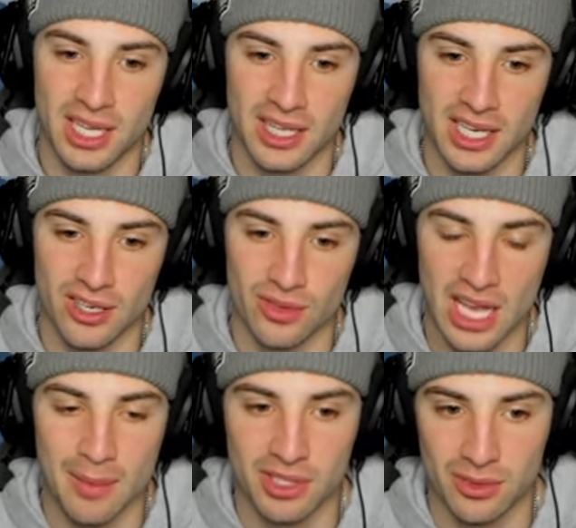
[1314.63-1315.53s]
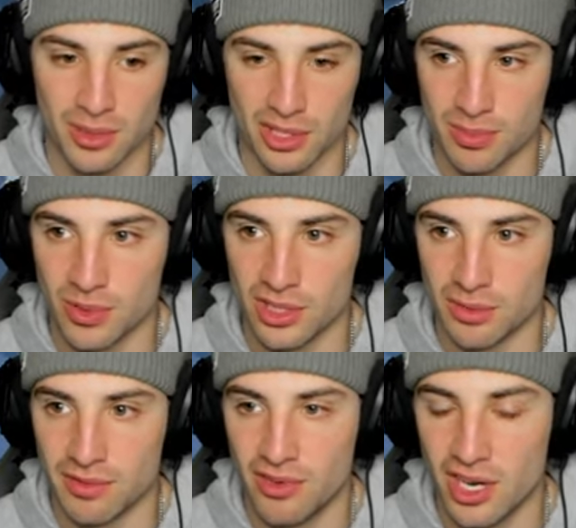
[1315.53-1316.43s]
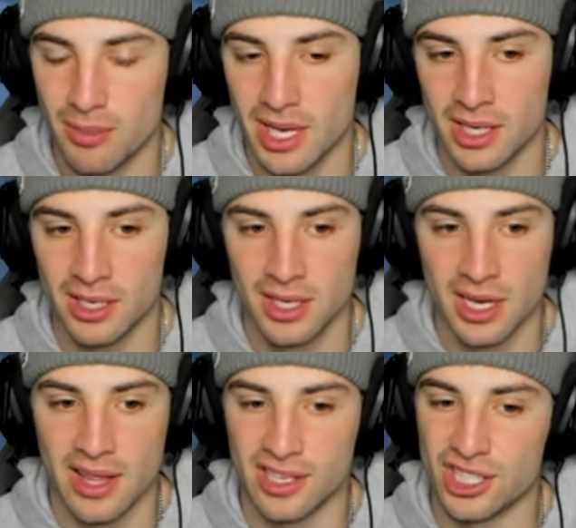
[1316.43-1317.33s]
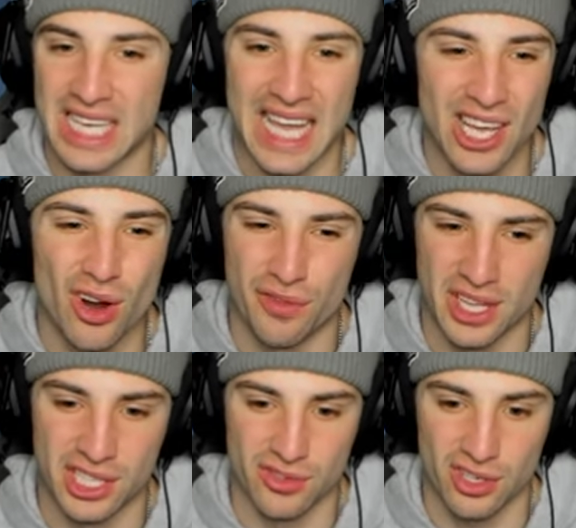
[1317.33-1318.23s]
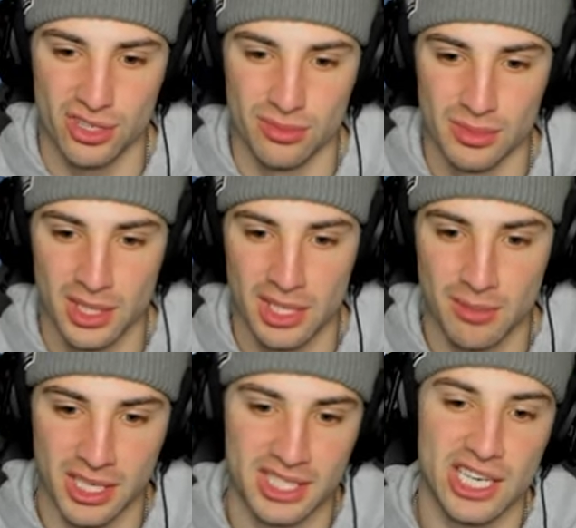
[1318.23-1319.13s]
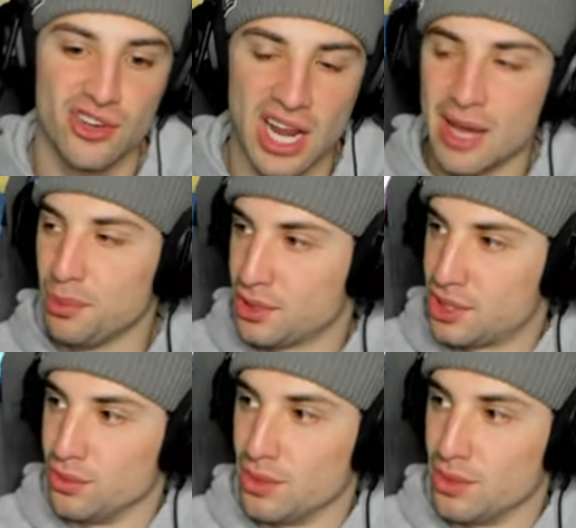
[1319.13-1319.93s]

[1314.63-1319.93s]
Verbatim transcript: not taking no damage from an explosion with Flutter Main, and then just getting off that Trick Room. Because then you're able to,